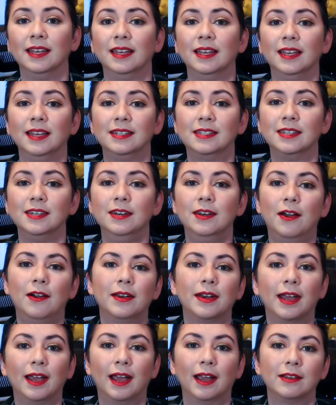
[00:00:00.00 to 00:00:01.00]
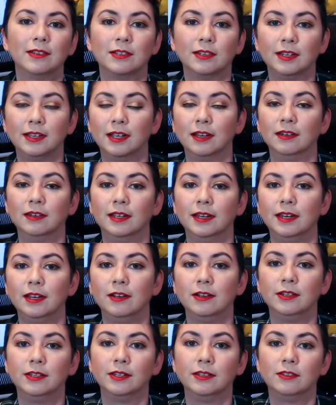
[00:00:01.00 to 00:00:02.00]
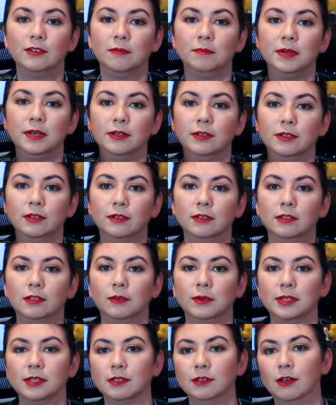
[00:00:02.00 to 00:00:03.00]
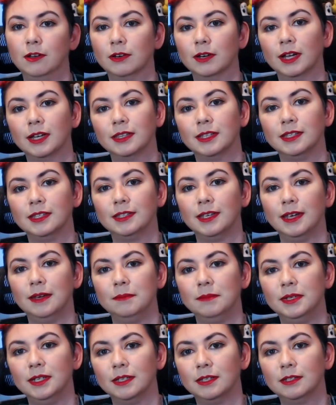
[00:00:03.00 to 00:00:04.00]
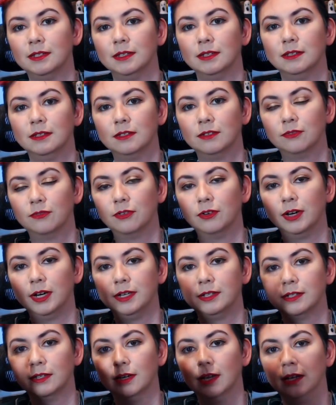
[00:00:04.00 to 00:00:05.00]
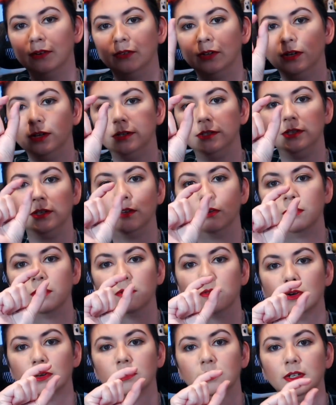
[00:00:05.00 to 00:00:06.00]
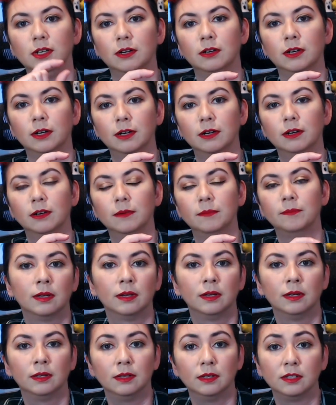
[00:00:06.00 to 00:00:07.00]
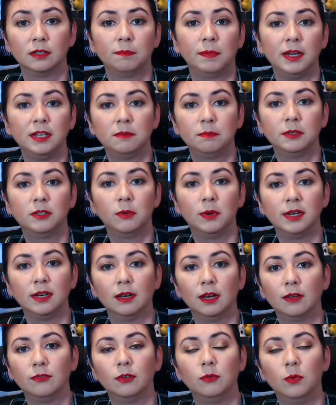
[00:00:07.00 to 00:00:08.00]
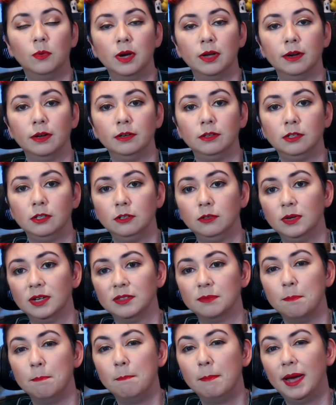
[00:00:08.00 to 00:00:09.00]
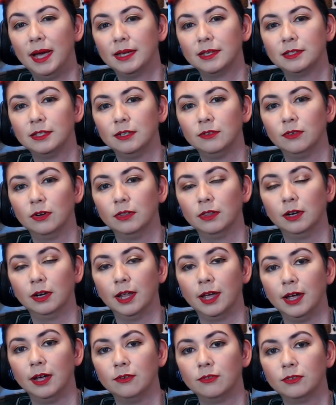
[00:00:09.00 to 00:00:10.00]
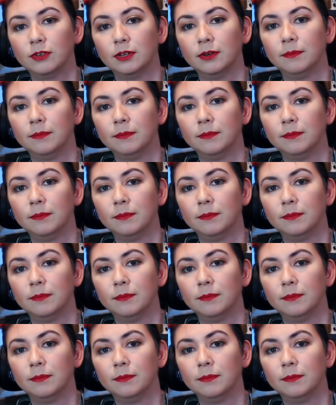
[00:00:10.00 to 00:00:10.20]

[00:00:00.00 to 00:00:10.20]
it's not actually a linear distribution, so it's not like the same distance for each level as you go across the arc. The space between a level 1 and 2 is massive on the left,